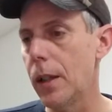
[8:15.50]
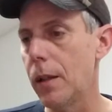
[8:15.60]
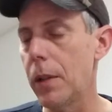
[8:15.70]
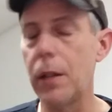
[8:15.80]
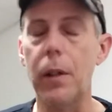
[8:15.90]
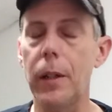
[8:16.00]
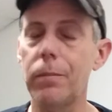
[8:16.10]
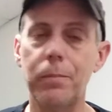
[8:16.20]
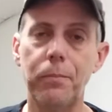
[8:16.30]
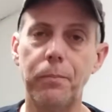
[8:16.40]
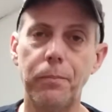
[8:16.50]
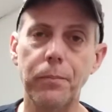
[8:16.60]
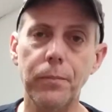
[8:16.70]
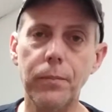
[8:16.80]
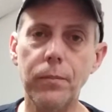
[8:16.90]
anyway.
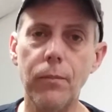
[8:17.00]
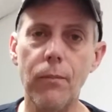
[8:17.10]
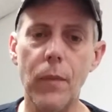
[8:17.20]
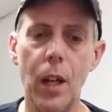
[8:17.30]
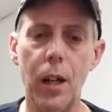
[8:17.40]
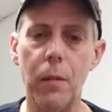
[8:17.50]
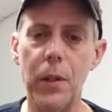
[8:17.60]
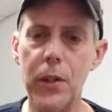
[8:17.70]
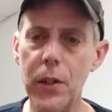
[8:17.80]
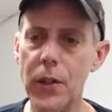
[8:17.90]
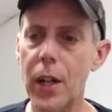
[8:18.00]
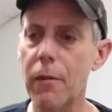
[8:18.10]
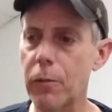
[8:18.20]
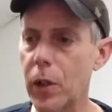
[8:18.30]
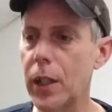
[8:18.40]
But since
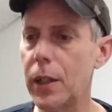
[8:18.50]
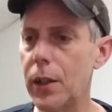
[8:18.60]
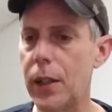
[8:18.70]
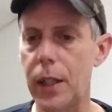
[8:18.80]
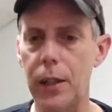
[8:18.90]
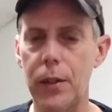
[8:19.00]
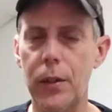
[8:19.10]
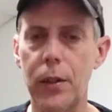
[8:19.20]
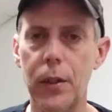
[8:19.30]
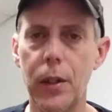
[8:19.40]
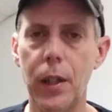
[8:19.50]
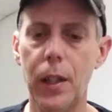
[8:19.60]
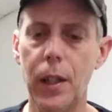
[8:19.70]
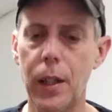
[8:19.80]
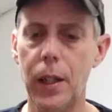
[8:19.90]
I've run into these,
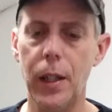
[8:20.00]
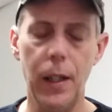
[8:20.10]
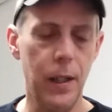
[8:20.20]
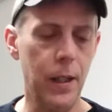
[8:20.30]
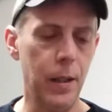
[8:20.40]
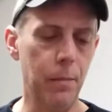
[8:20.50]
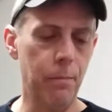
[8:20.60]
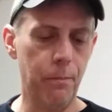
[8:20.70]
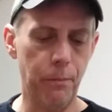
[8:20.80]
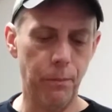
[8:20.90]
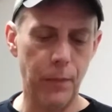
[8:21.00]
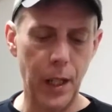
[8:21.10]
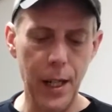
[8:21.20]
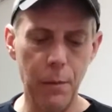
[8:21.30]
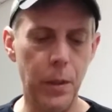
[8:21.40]
I
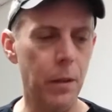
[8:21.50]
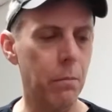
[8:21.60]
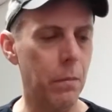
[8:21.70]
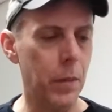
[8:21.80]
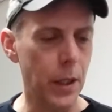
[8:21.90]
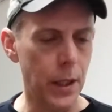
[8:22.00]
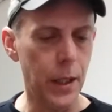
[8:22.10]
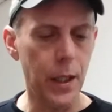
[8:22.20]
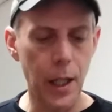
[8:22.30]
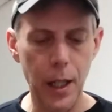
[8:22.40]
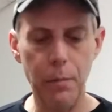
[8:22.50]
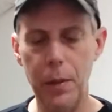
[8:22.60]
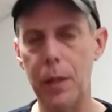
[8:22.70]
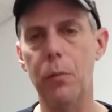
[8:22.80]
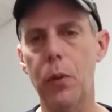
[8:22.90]
have been none but
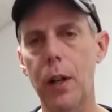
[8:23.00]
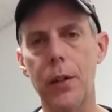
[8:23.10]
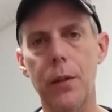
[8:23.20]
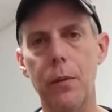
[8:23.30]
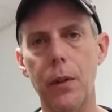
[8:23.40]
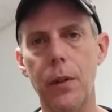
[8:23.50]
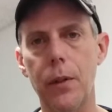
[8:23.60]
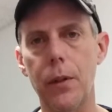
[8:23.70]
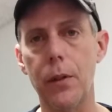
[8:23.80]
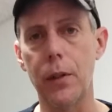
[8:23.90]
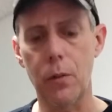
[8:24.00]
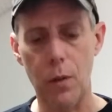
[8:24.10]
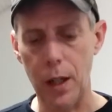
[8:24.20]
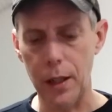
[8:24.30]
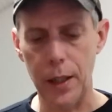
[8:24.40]
impressed with the
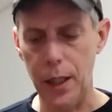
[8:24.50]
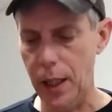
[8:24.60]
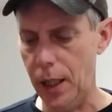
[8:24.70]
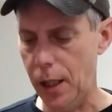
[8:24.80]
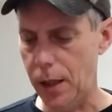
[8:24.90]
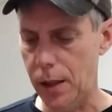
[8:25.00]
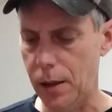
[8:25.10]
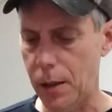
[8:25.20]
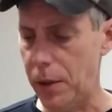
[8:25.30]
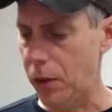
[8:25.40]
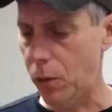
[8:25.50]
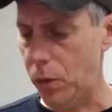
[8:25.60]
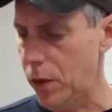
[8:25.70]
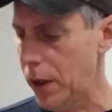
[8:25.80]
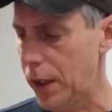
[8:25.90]
quality. I mean, the
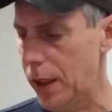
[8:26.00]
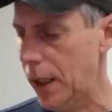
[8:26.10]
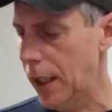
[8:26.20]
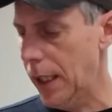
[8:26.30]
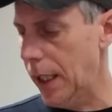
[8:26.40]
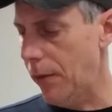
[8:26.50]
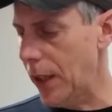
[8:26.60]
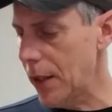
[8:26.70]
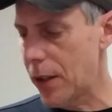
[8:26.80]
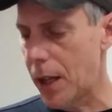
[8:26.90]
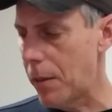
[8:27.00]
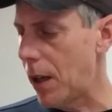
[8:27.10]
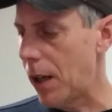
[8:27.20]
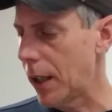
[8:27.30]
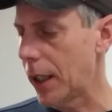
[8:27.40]
wood. If that's not
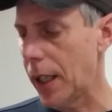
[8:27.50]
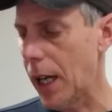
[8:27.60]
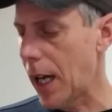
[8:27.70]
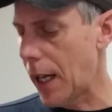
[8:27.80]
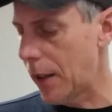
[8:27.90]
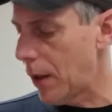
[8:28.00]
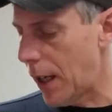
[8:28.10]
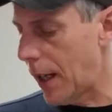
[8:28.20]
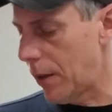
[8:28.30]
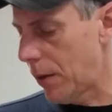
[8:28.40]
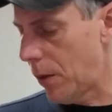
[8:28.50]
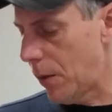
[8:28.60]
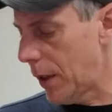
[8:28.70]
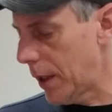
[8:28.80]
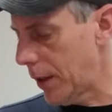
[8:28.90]
mahogany, I don't know
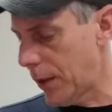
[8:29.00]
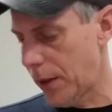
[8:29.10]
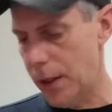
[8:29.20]
what is.